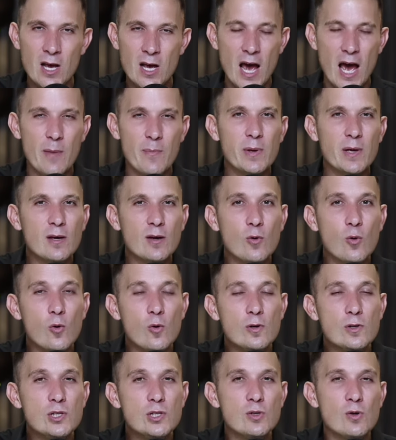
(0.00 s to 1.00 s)
And
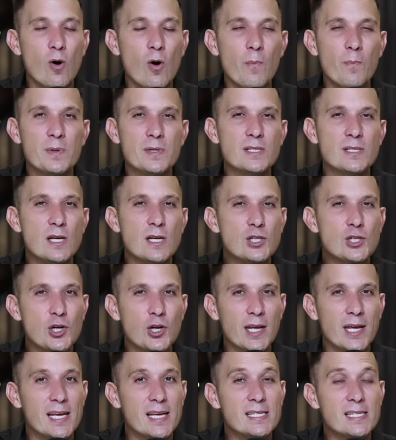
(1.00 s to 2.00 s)
because your position
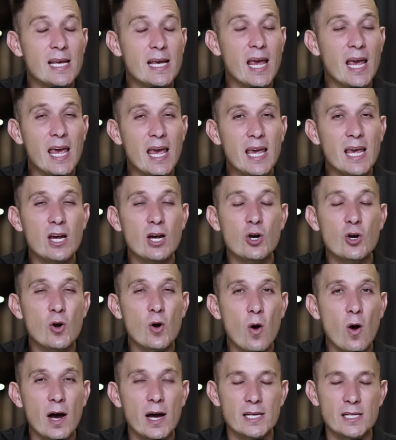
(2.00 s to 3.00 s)
is in
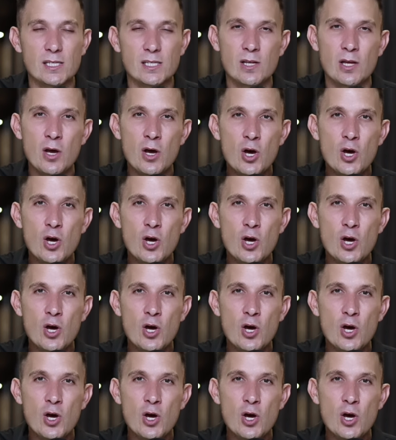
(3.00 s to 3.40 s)
Christ,